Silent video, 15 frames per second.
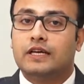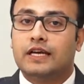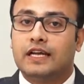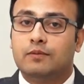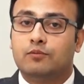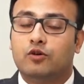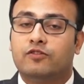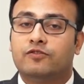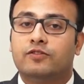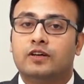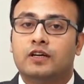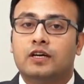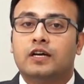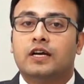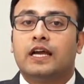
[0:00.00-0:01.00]

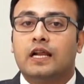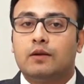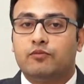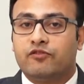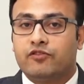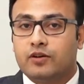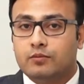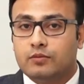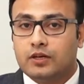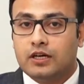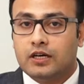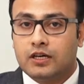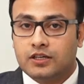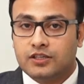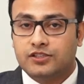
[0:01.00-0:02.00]
help from
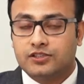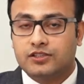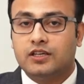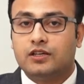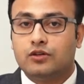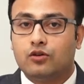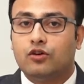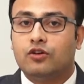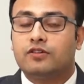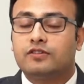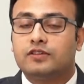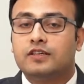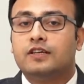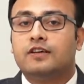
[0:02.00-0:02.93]
her son or